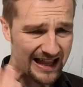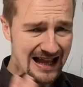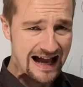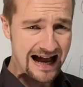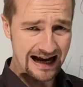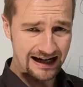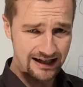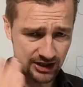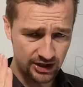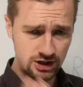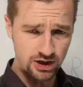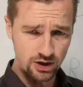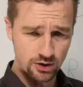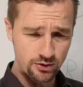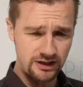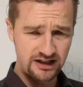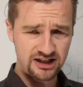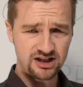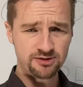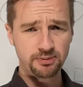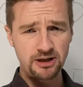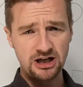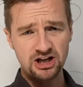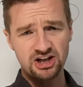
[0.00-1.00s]
I do
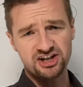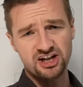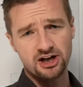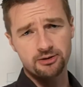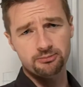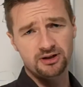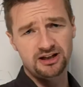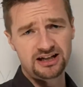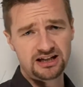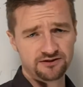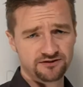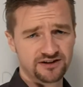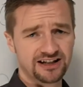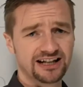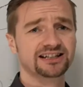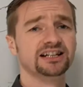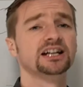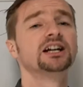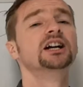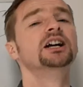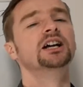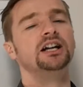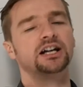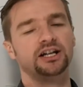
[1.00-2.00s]
this because I believe
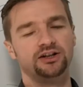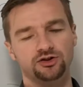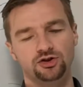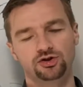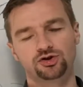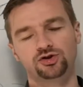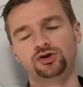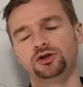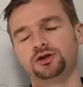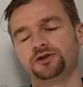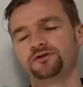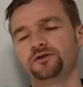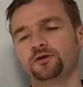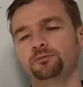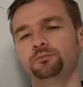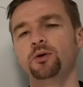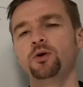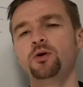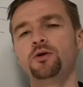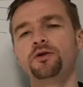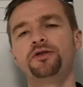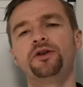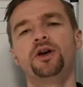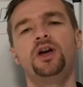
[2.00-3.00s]
that in the search for
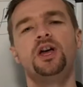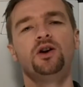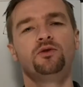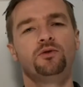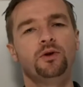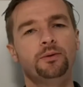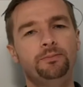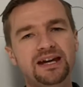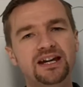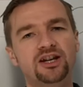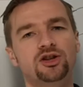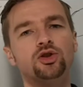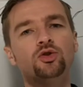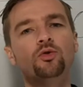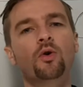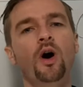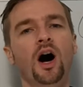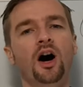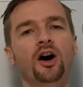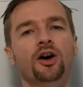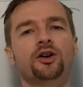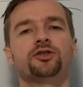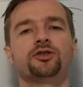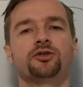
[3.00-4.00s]
both, we make it too
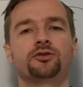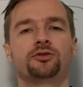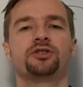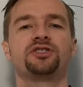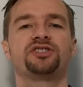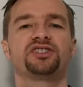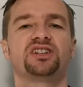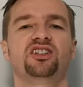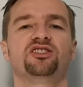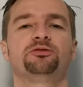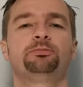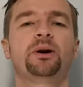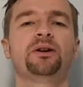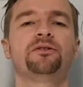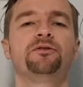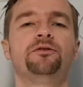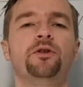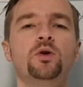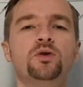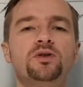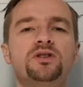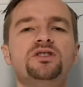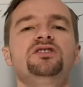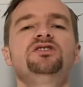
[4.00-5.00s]
hard on ourselves by
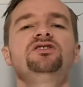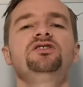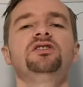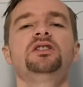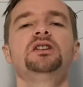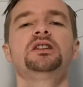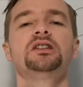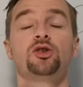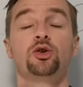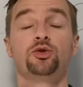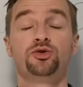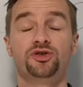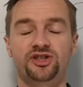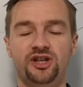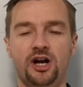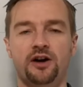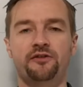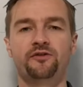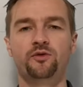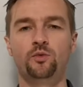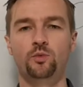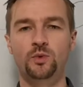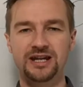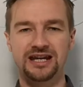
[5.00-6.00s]
focusing on
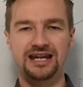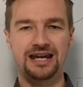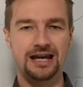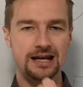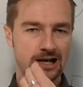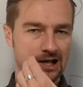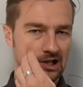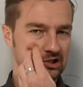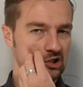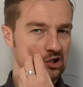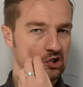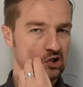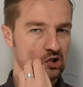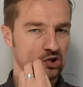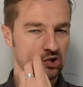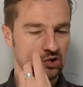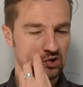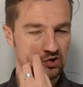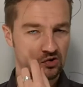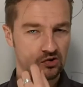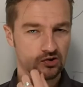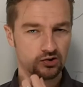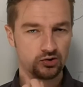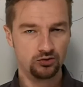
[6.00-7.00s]
stuff we cannot
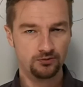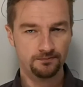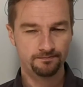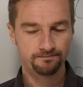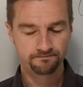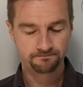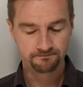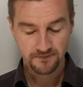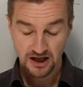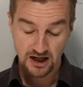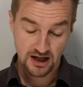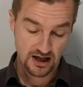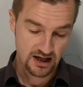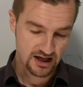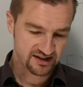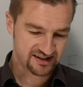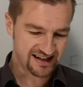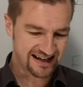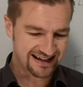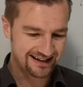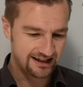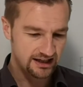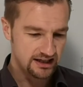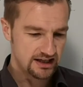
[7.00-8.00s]
control.
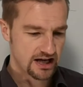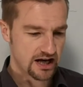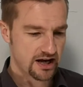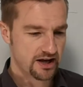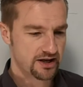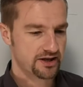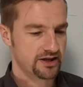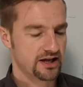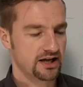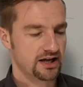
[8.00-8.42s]
Secondly, I